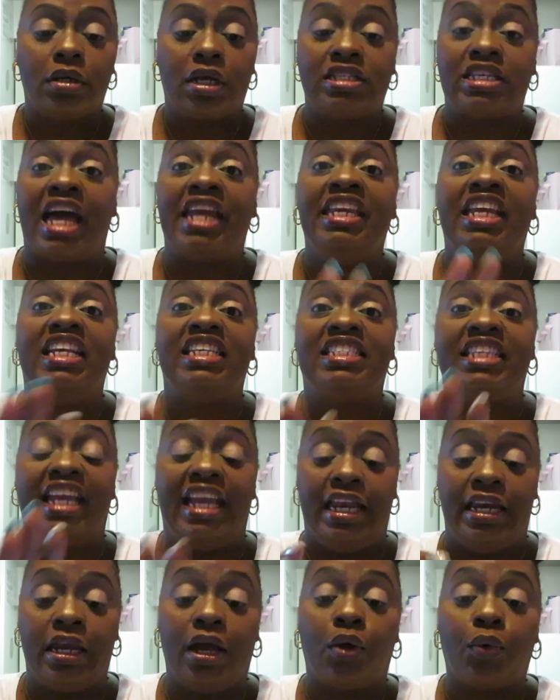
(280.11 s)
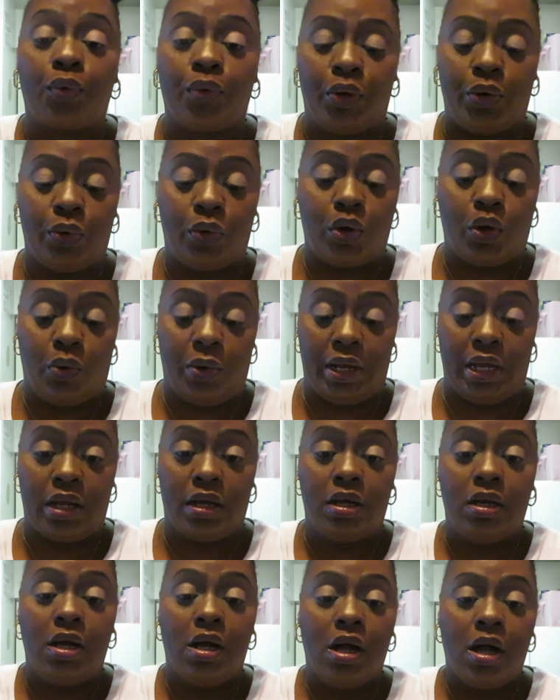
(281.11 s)
because I needs to get there real
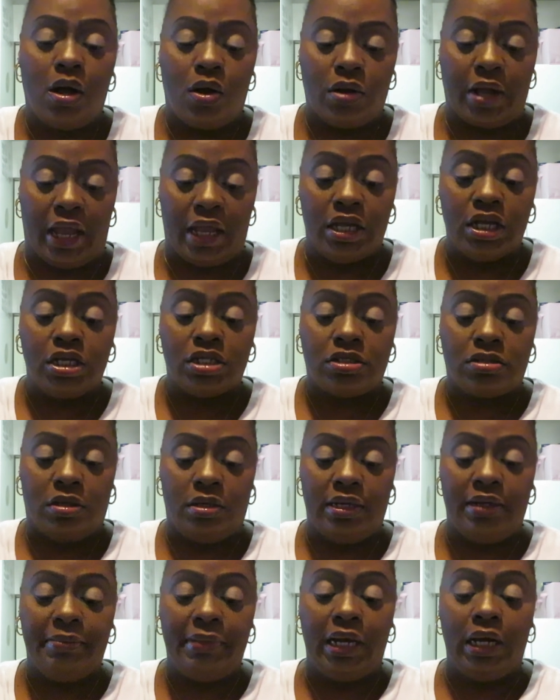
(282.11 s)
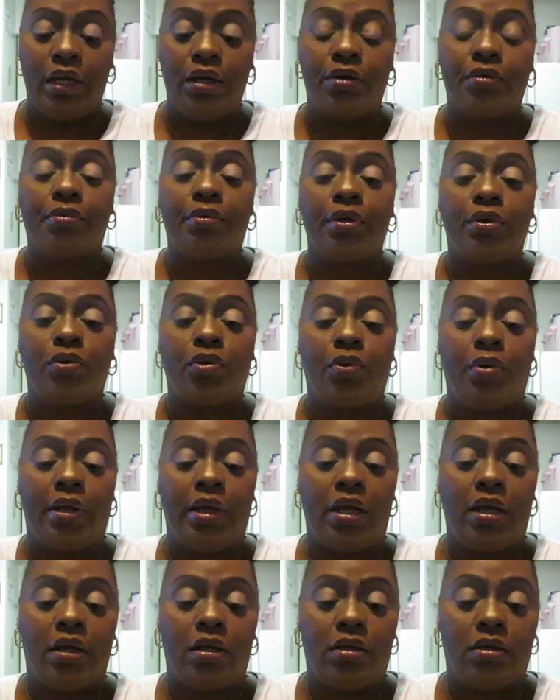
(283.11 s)
quick. Okay, so let me look real
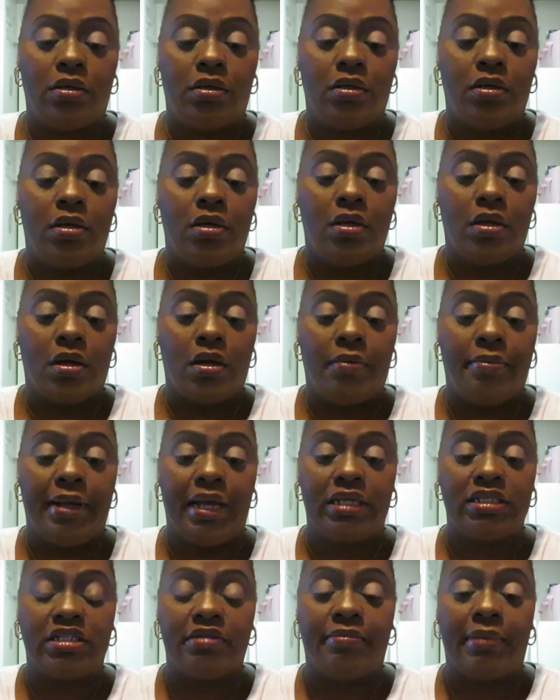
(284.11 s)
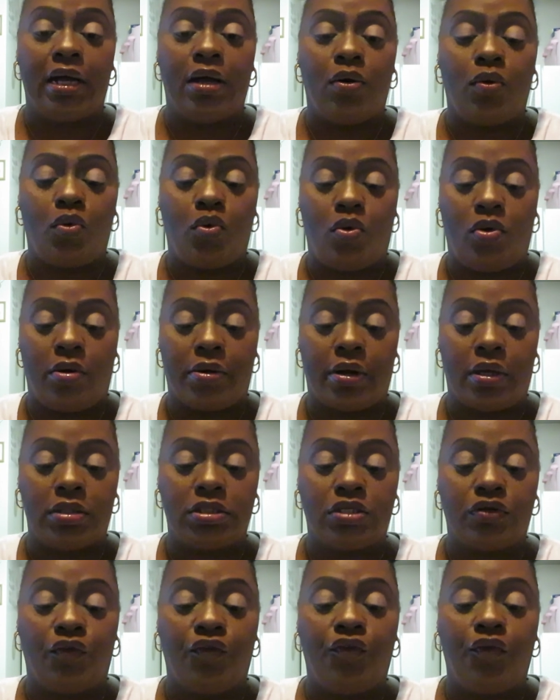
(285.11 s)
quick. Go back to my order.
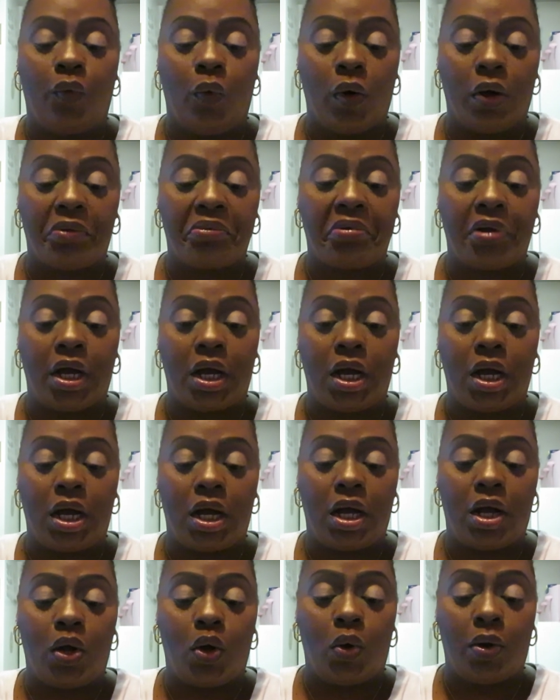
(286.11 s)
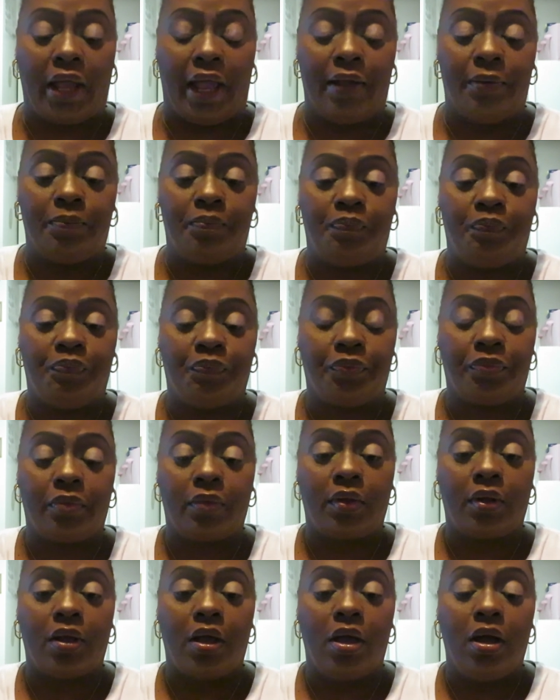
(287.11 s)
So for, uh, okay.
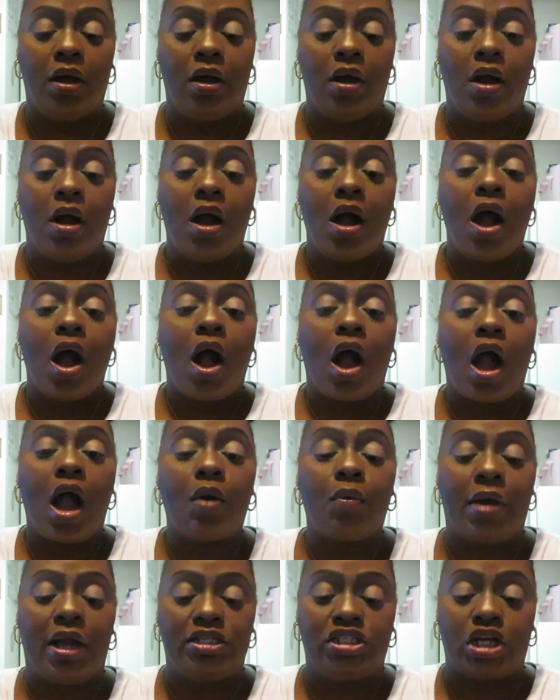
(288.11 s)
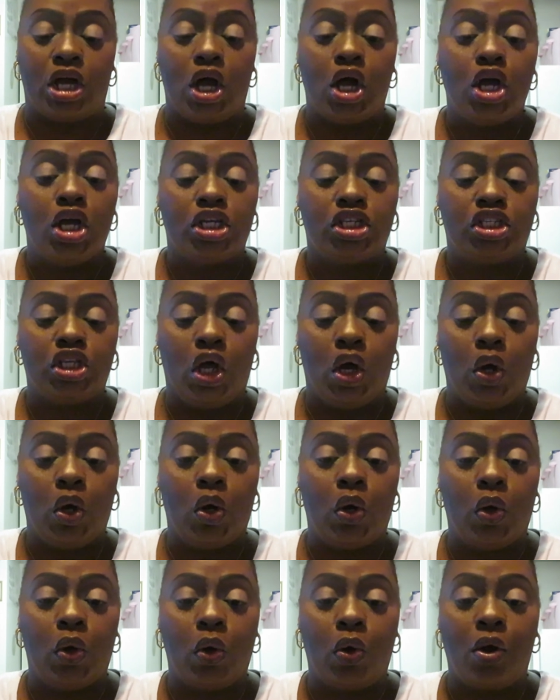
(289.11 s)
All right, y'all.
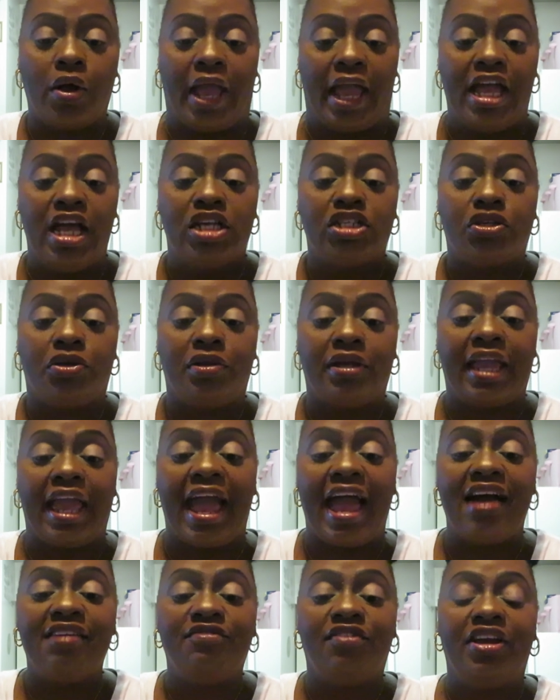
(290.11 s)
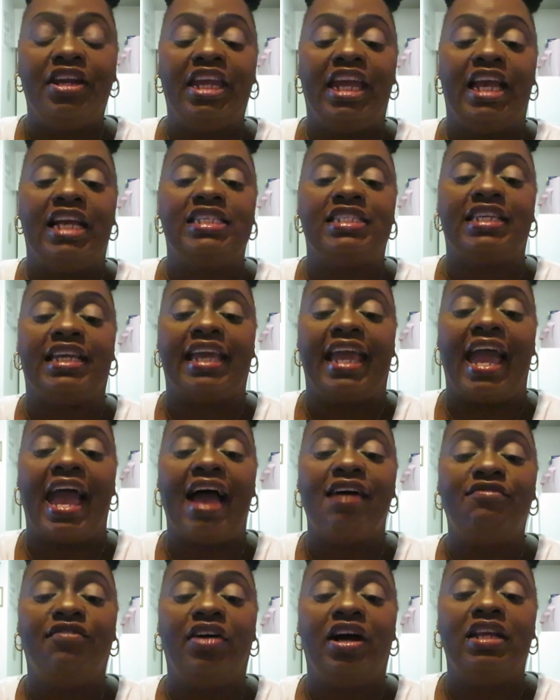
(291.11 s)
So, okay. So the Kat Von D, it's the
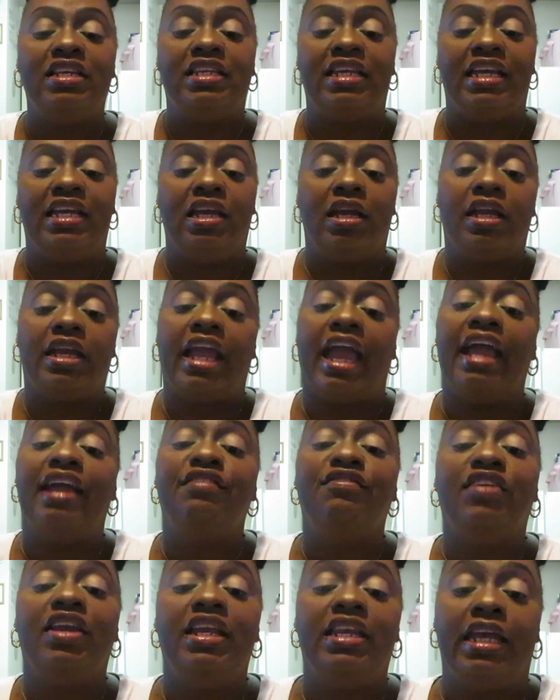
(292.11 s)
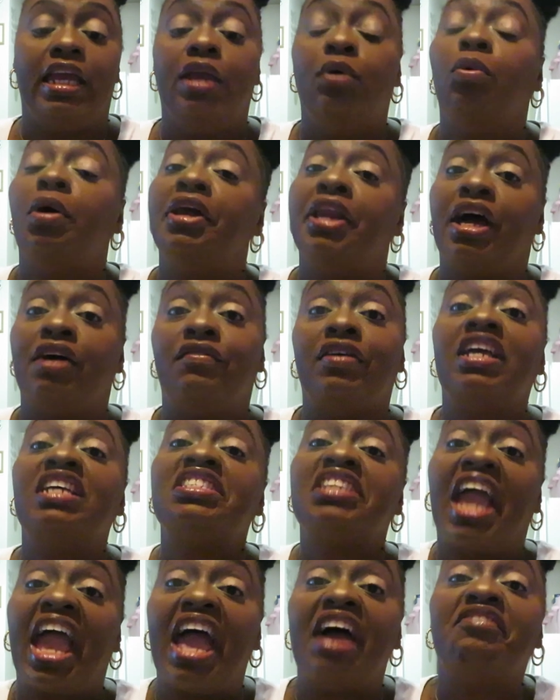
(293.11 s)
Kat Von D, KVD, whatever.
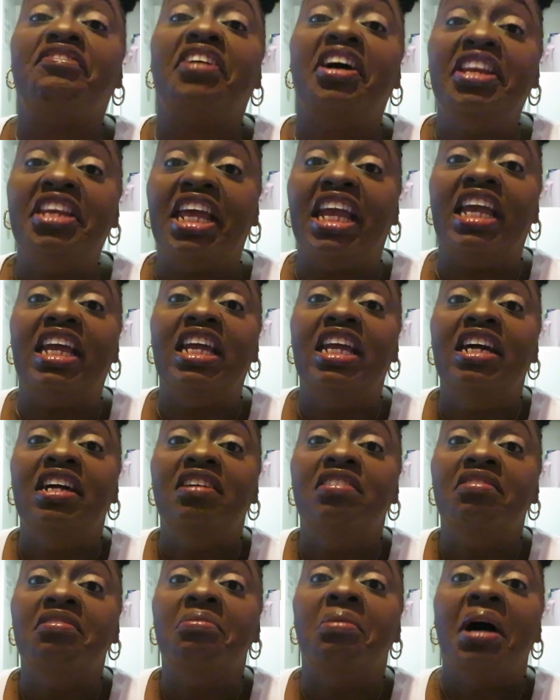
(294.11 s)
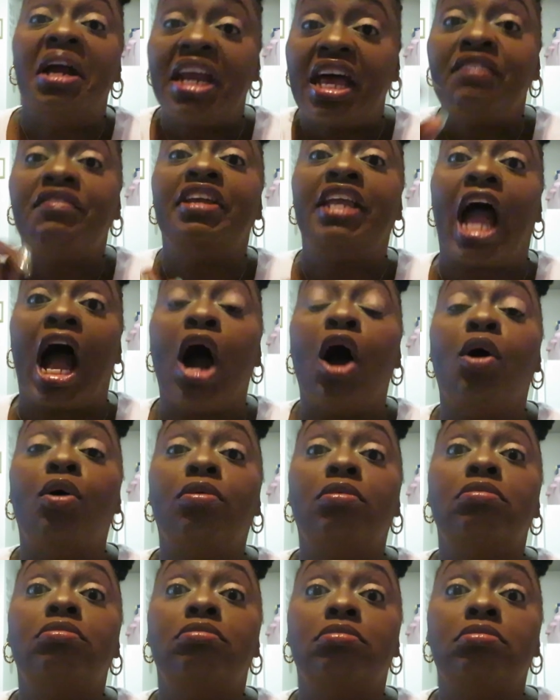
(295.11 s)
It's Kat Von D, whatever,
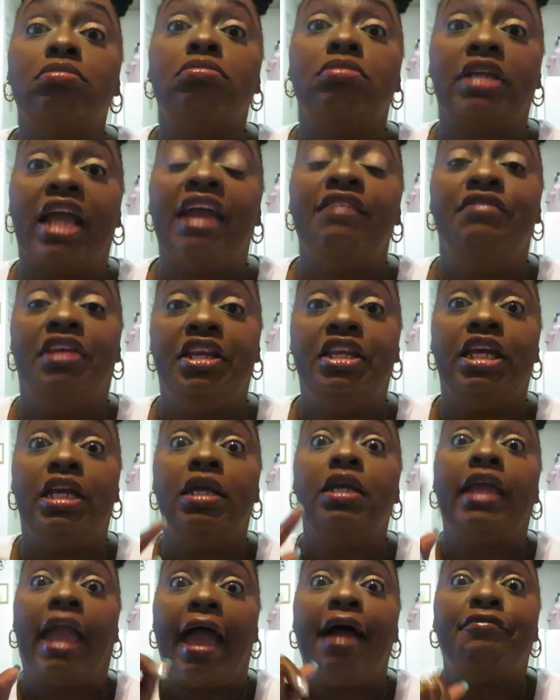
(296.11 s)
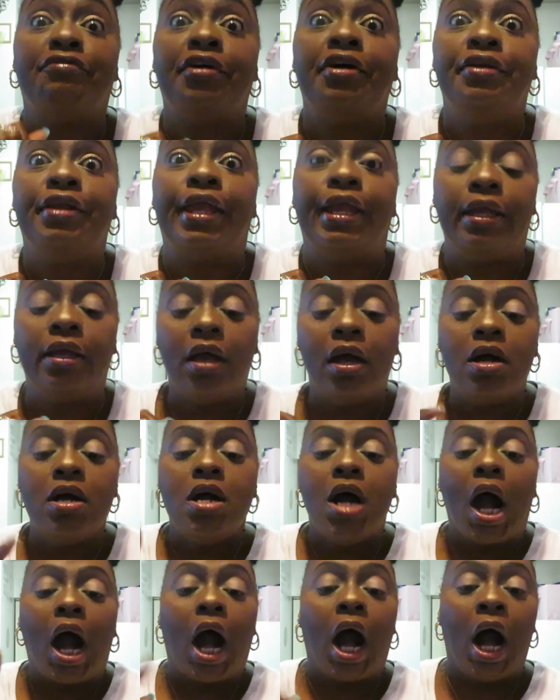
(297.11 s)
y'all. KVD, Kat Von D.
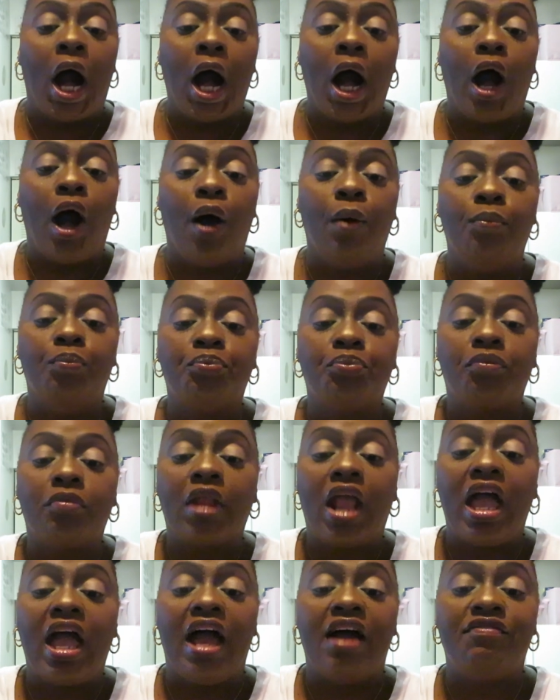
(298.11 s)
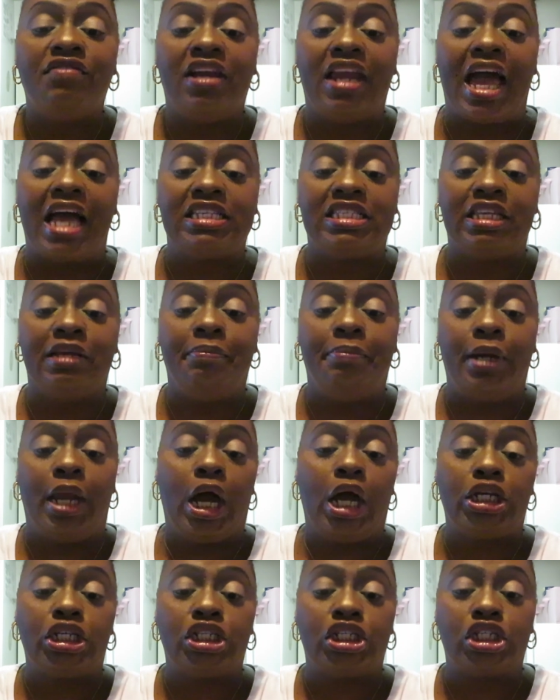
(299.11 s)
Um, Everlasting
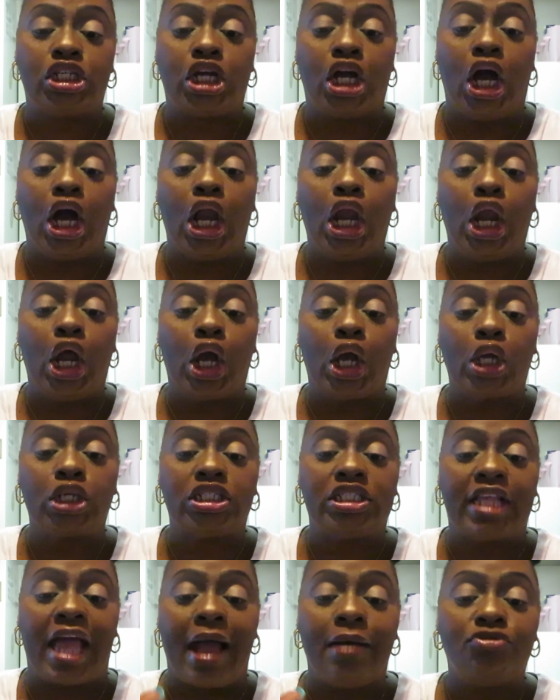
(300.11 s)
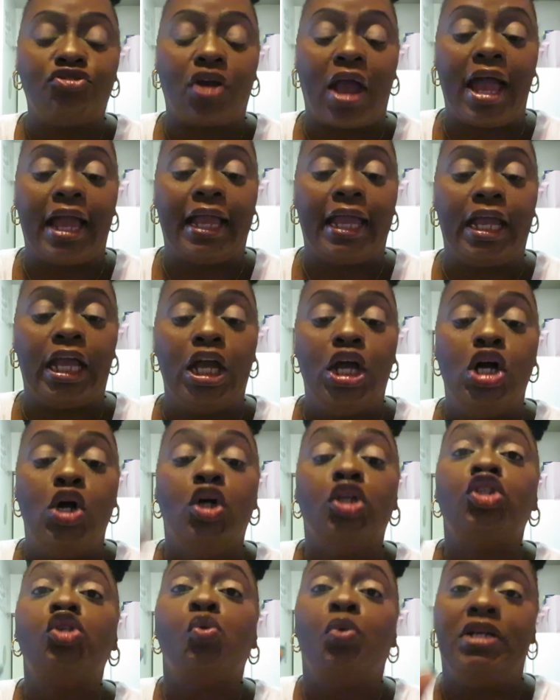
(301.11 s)
Blush Color Snapdragon,
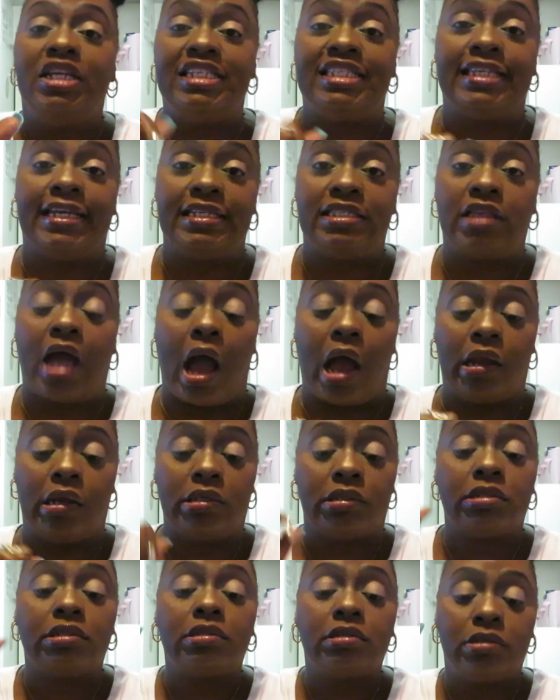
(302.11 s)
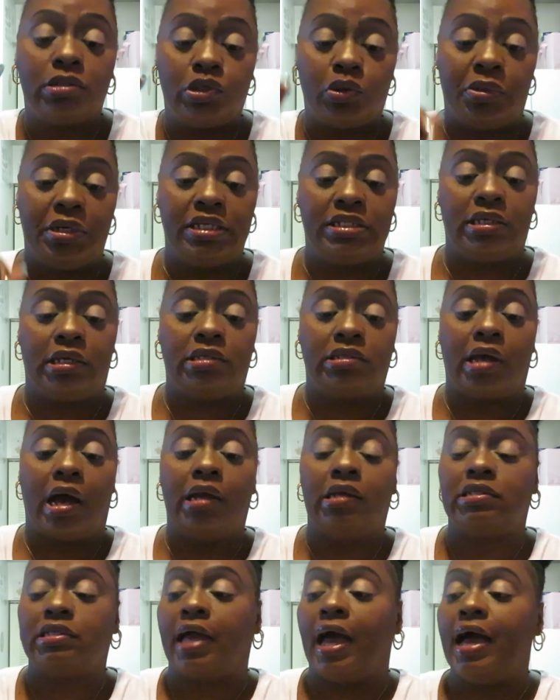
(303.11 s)
$26.
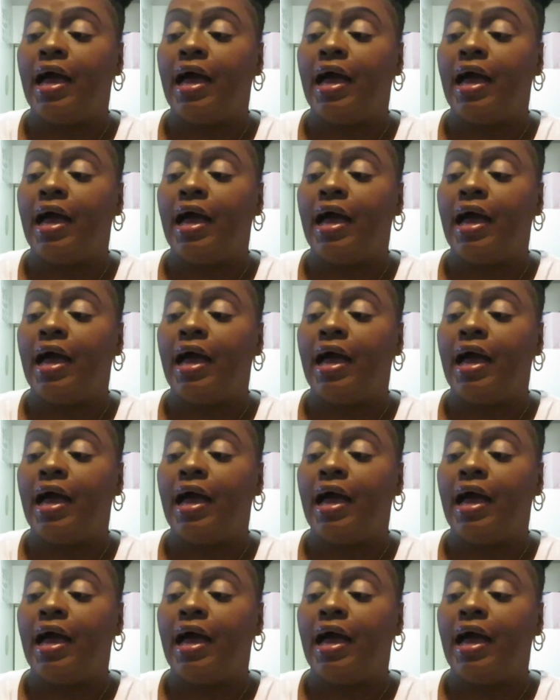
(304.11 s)
$26,